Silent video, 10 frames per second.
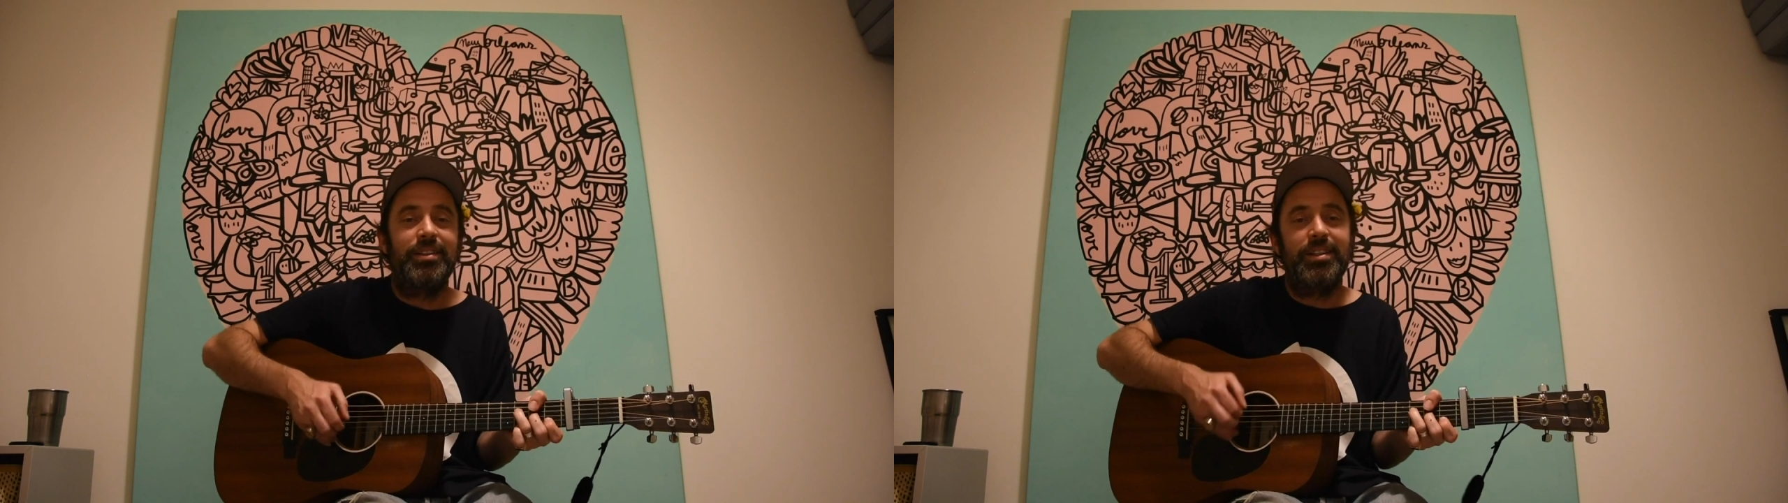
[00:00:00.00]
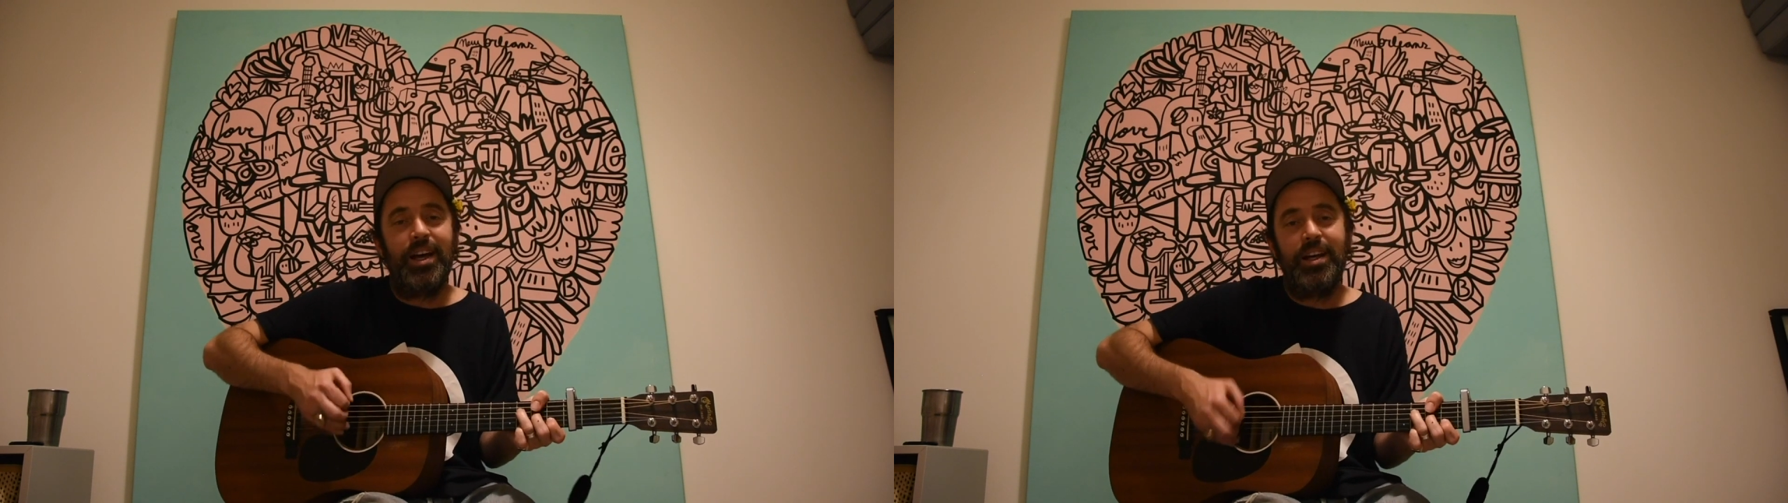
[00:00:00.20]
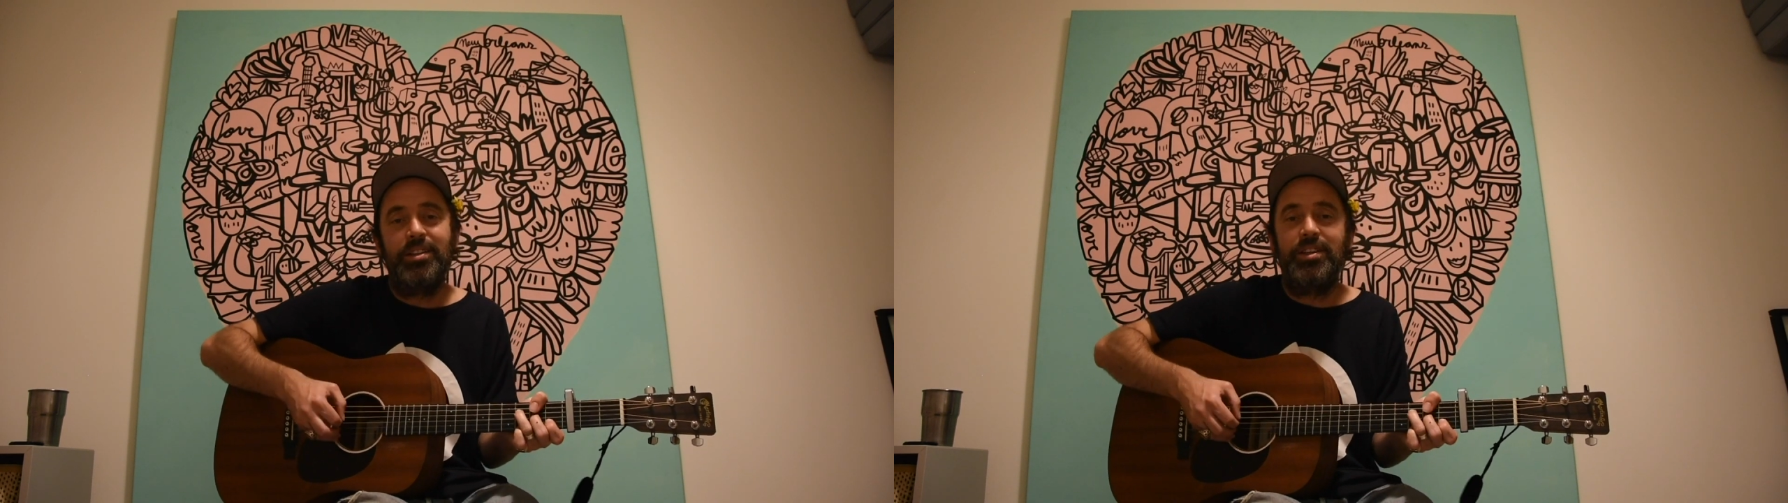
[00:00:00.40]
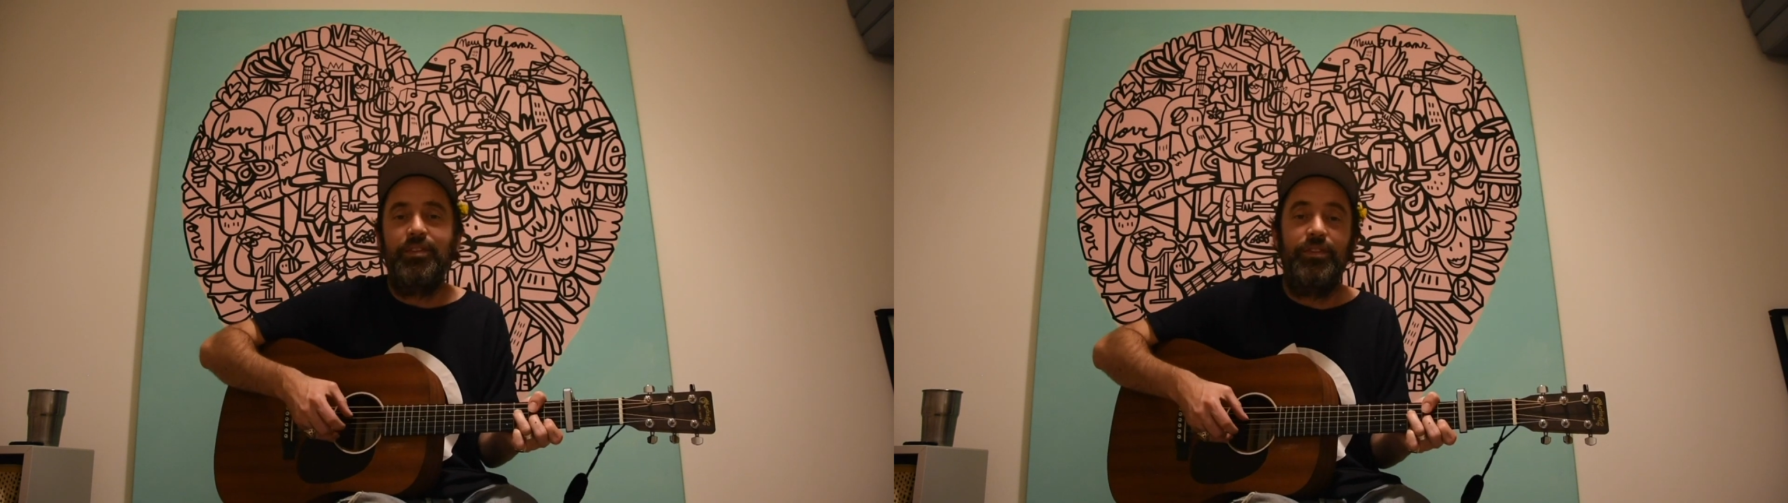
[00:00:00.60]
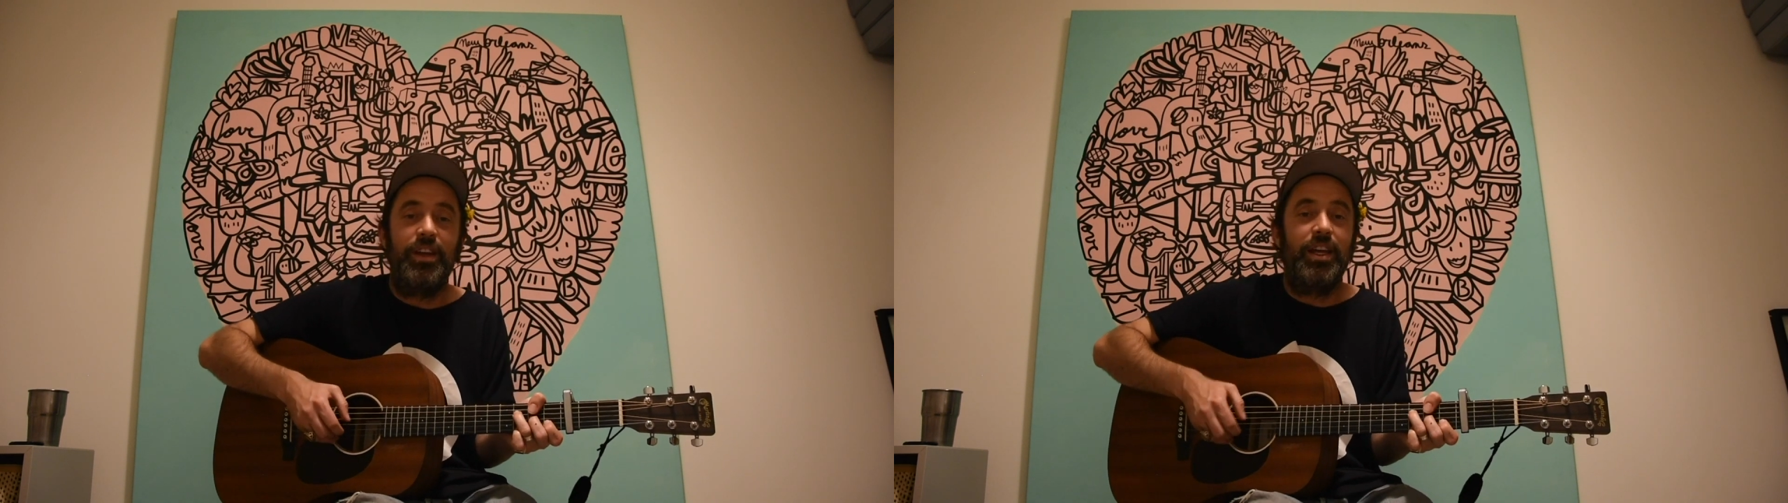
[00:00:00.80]

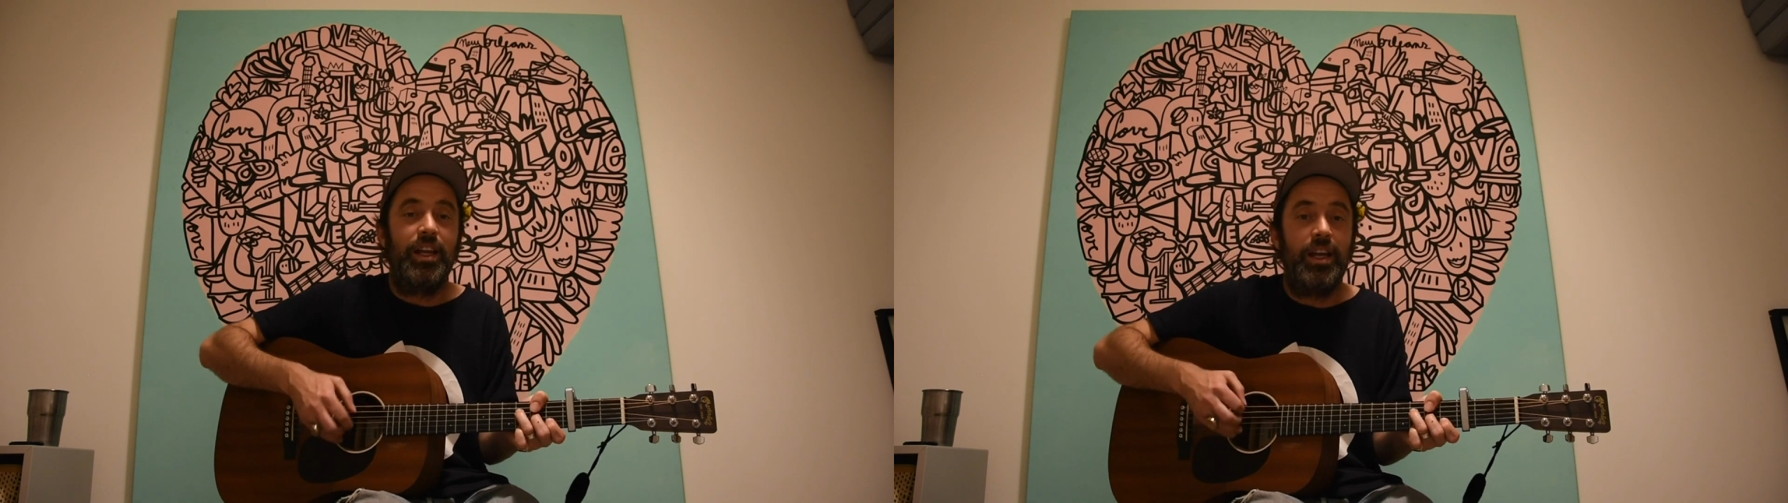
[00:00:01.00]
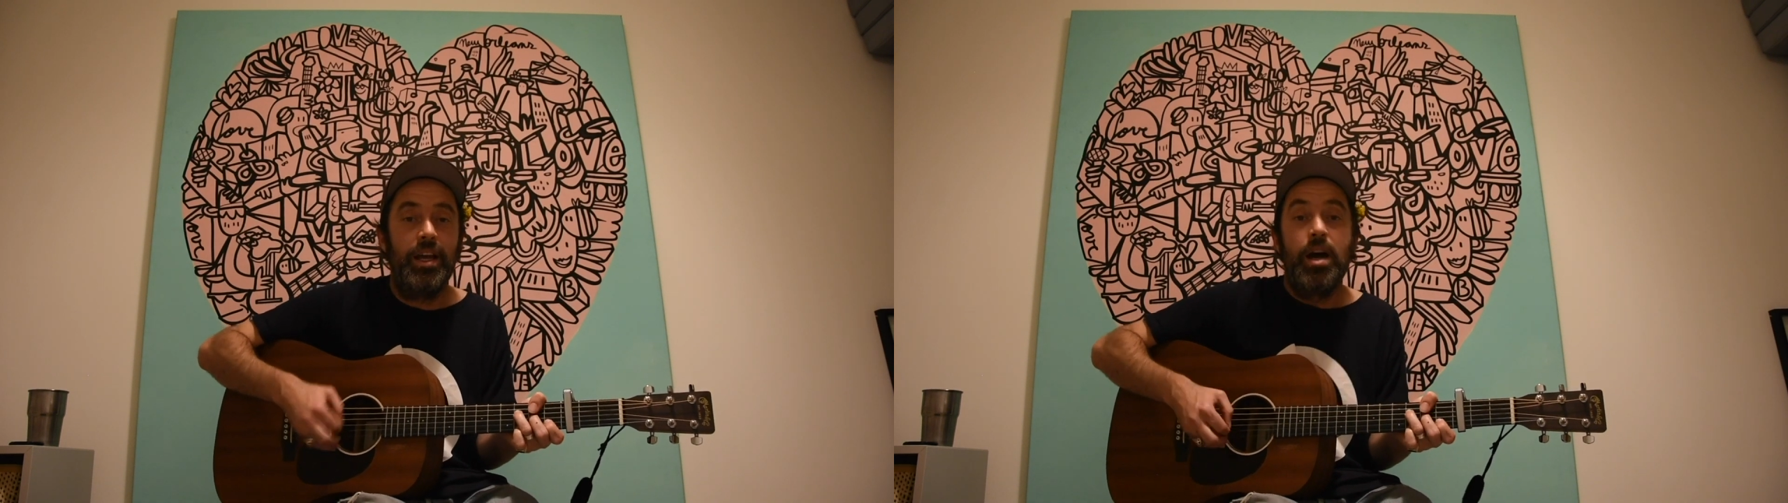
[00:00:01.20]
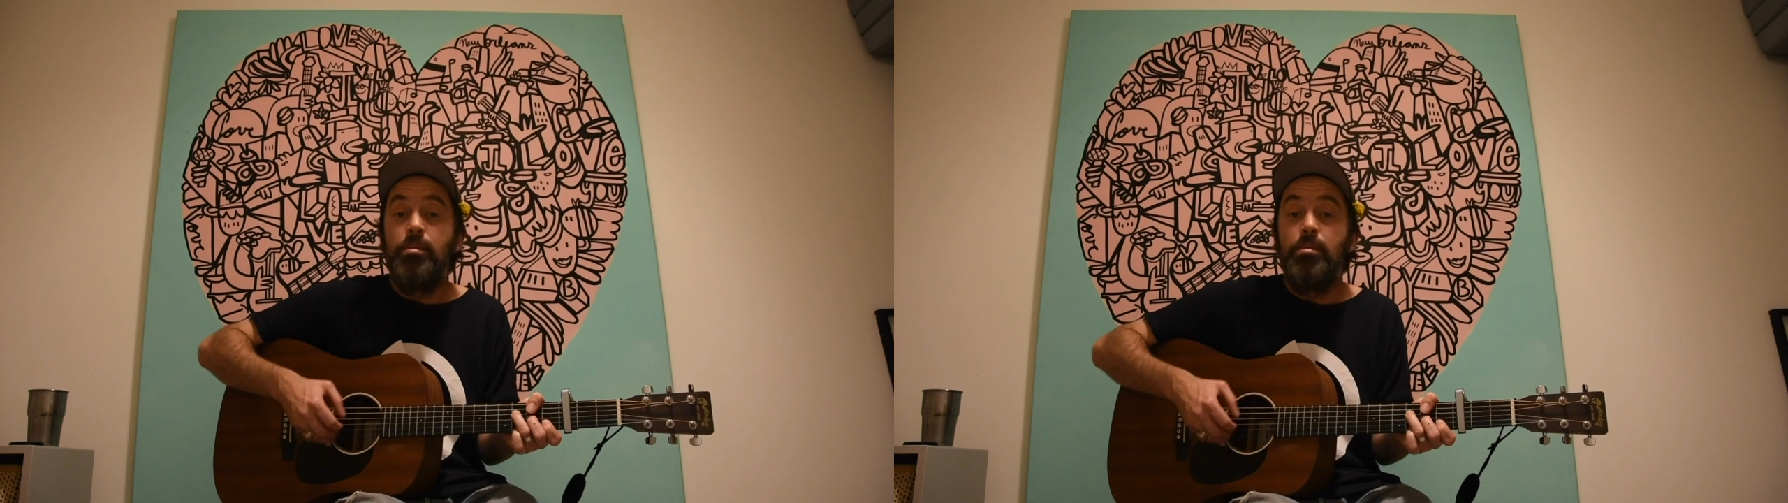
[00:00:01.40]
Touchy-feely,